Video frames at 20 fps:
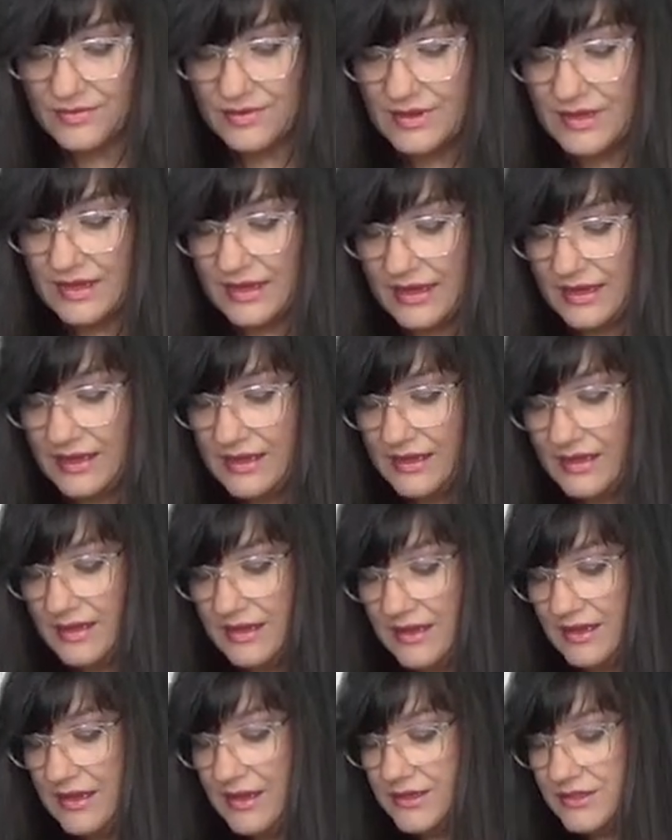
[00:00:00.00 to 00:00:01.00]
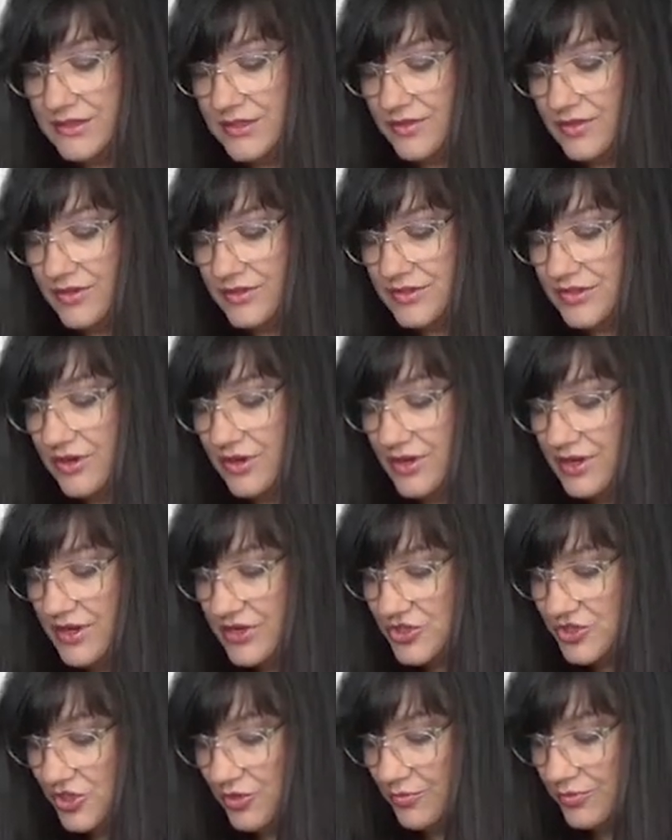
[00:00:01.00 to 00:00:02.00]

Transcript: Okay, so there's our initial